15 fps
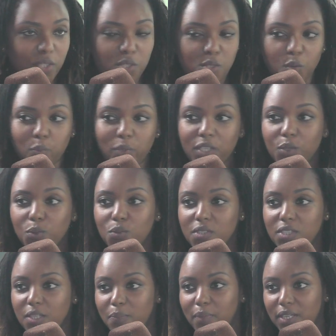So we don't
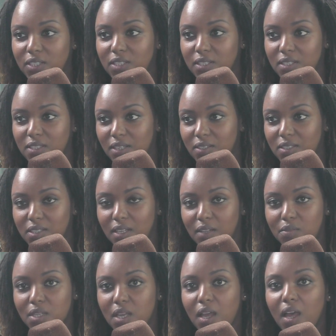see patients
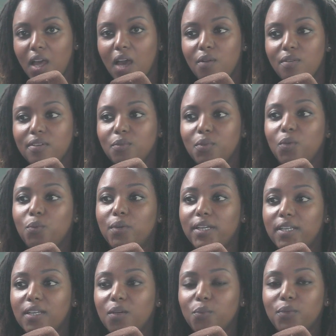ourselves. However, we
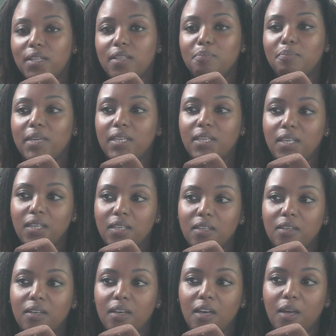work with many
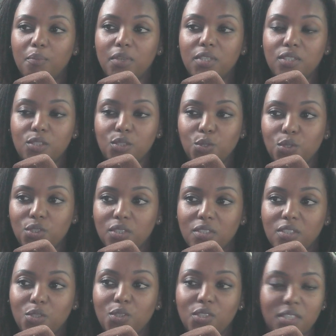institutions,
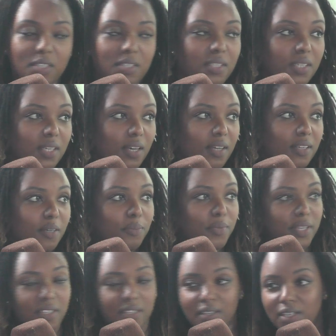not just in Ghana,
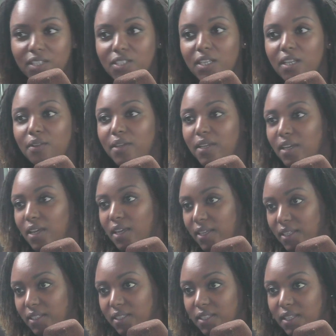but in Nigeria,
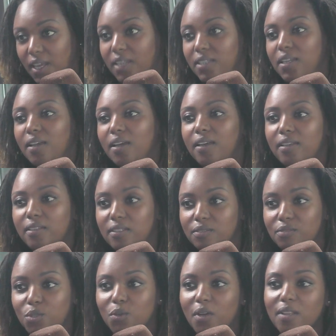in Kenya, and a
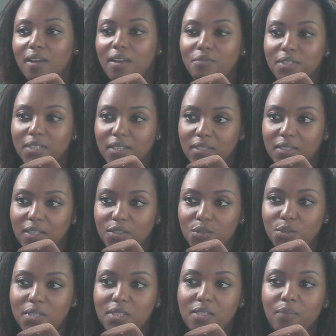few other African
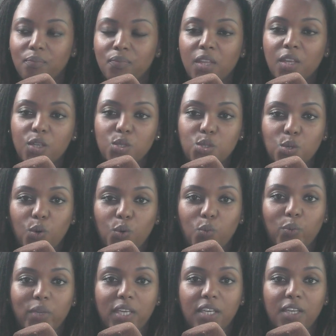countries. So
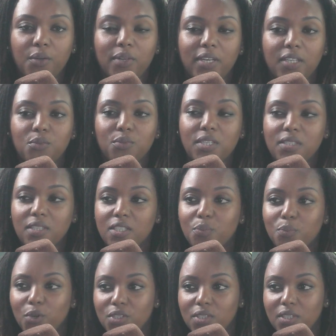we create research
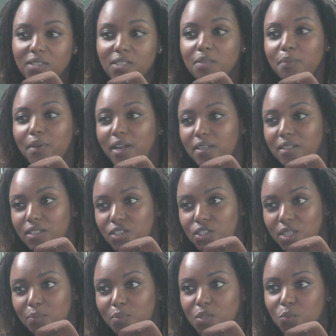projects in
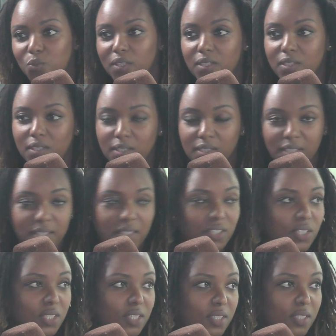partnerships with
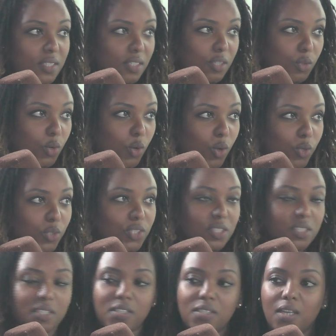clinicians and
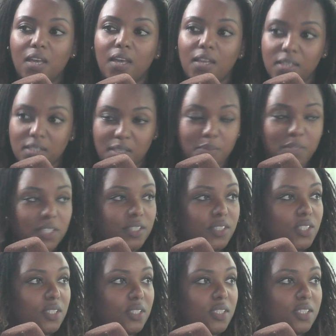oncologists, some
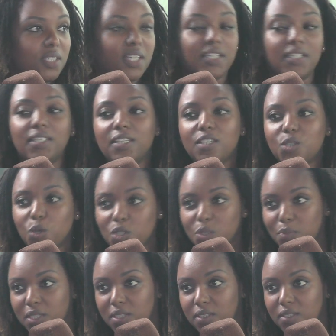surgeons in these
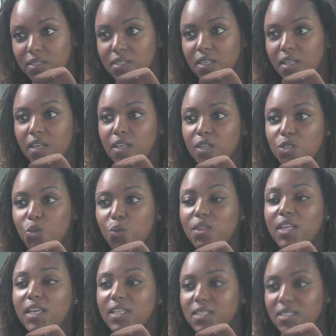hospitals. So
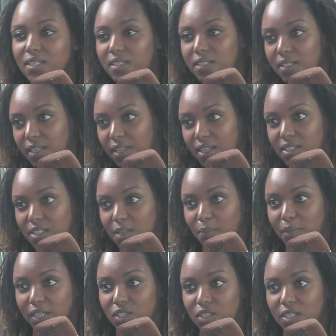they see the cancer
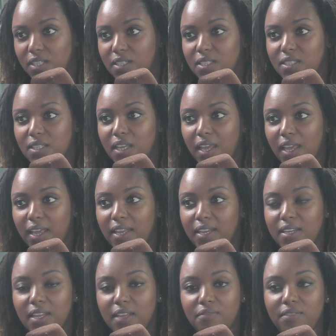patients, and
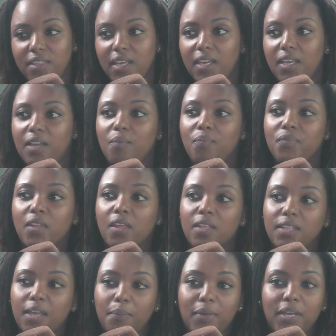if
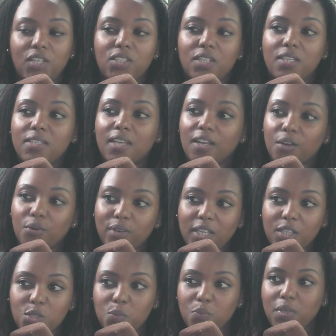their patients agree
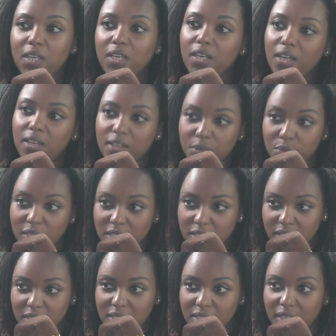to be in a
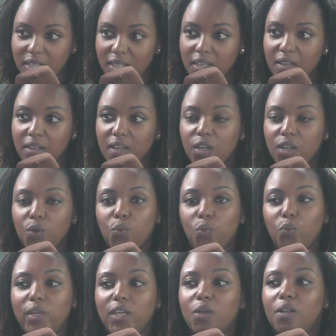research study,
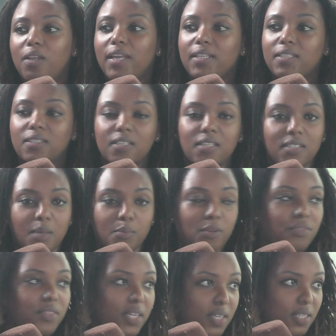we collect some of
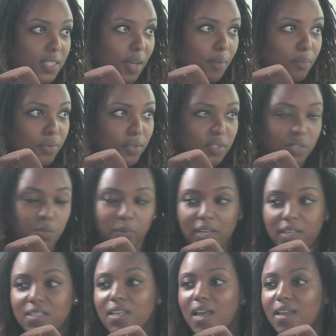their samples where
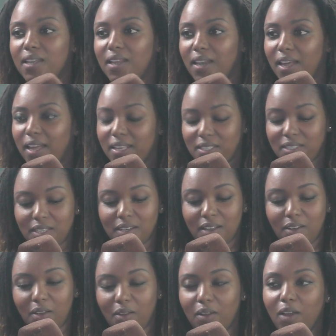it's analyzed in
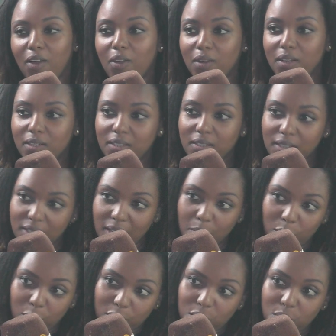our
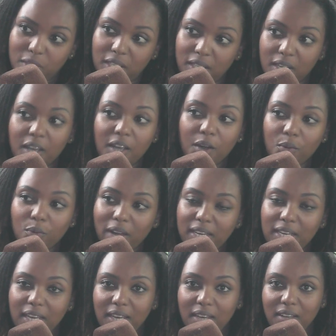laboratory right
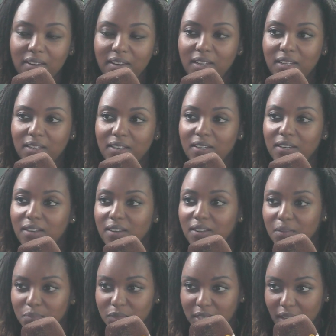here in
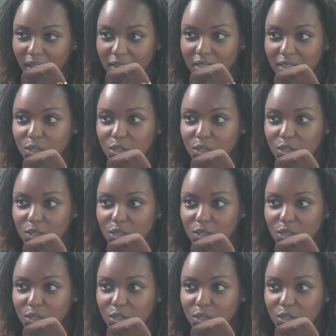Ghana.